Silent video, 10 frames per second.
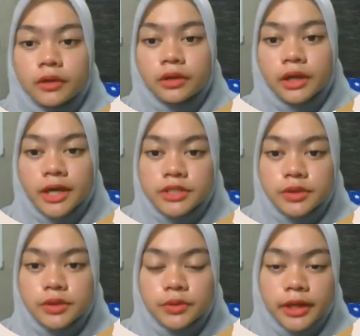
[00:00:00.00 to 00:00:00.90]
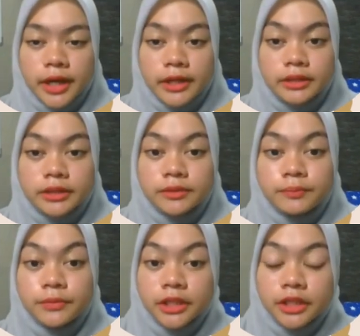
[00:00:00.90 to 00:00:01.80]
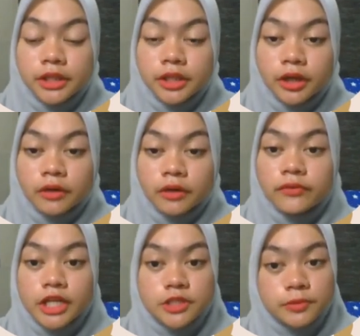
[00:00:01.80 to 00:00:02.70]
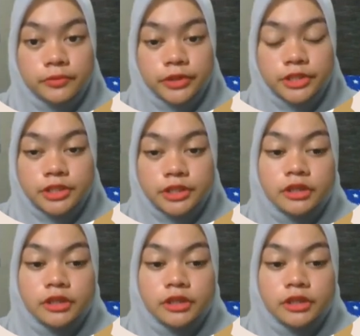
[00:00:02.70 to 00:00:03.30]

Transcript: let's look at the meaning of aspiration.